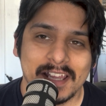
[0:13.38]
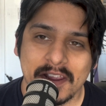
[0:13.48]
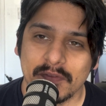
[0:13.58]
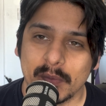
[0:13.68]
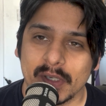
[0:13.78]

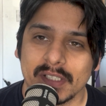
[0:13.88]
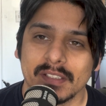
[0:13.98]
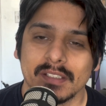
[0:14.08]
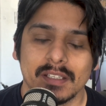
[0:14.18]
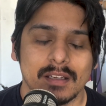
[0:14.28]
everybody.
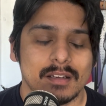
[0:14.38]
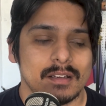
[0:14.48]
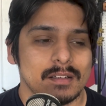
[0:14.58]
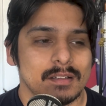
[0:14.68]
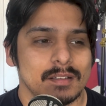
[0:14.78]

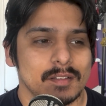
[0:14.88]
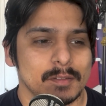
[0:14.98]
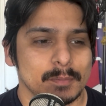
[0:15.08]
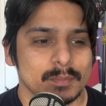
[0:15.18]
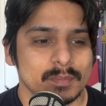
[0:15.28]

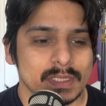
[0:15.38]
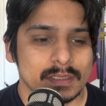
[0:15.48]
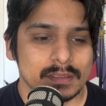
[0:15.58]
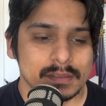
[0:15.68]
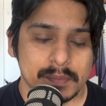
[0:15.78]

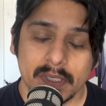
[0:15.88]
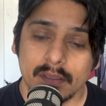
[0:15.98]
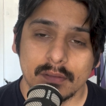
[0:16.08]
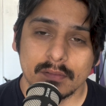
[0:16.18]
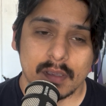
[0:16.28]
It's
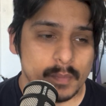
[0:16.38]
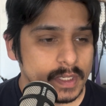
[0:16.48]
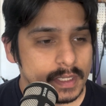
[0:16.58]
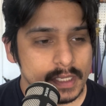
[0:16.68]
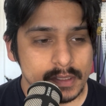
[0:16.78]
me,
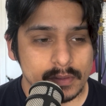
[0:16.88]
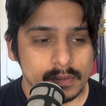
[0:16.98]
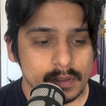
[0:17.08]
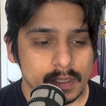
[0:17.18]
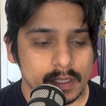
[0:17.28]
Dominic
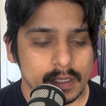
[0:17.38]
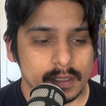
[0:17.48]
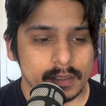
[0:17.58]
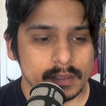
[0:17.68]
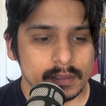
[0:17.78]
Angel.
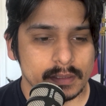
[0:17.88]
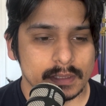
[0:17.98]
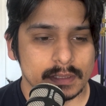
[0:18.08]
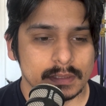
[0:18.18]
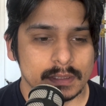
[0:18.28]

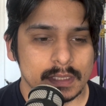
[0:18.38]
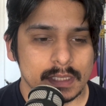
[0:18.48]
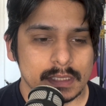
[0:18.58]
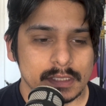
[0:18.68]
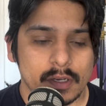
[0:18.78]

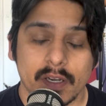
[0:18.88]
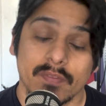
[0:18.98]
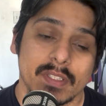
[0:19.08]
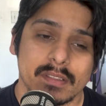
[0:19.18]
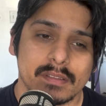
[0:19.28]
Sorry
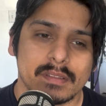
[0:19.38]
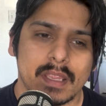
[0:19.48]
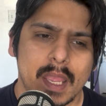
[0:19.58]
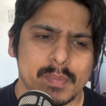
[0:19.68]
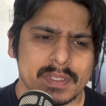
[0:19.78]
if this
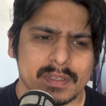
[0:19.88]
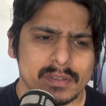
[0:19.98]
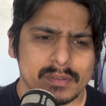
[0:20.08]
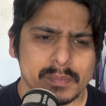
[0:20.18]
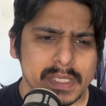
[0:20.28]

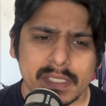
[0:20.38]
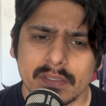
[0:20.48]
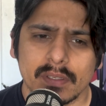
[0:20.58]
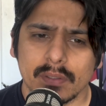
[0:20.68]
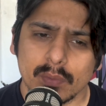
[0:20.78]
episode,
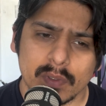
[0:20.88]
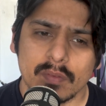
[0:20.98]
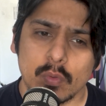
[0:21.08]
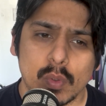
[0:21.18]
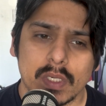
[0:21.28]
mini-sode,
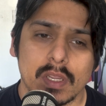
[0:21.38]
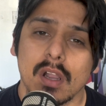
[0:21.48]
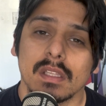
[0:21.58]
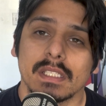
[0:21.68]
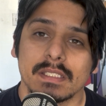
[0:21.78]
whatever we want to
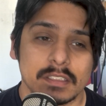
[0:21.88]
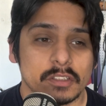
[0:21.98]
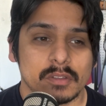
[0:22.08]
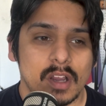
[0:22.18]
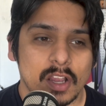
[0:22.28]
call it, is a
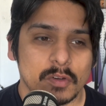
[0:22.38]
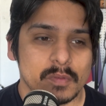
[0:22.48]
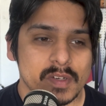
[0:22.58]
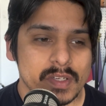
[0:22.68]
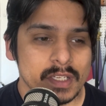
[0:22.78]
little
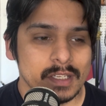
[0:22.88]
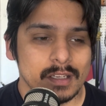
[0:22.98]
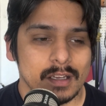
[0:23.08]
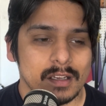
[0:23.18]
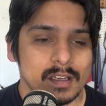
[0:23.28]
awkward.
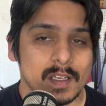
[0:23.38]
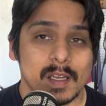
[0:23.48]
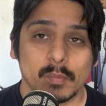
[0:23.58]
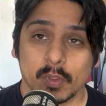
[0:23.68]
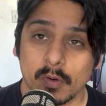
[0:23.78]

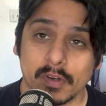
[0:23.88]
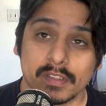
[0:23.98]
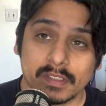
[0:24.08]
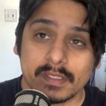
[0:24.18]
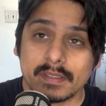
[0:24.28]
I'm
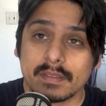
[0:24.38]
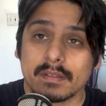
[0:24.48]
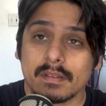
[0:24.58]
recording this